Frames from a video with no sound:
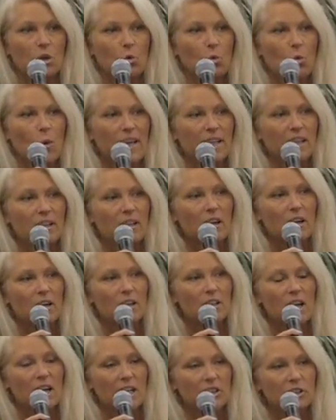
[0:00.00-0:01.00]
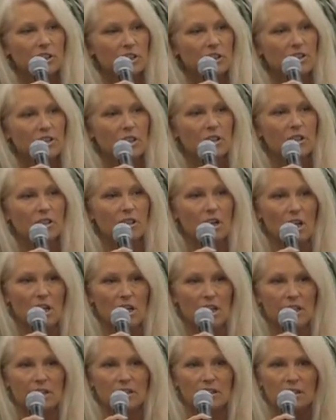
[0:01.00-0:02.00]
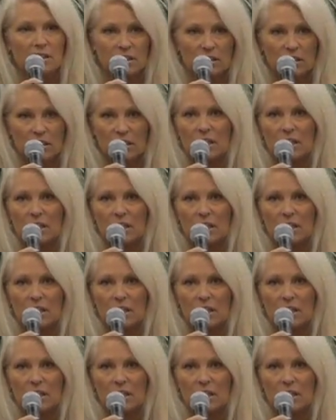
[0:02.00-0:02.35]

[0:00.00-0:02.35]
When our hunters are gone,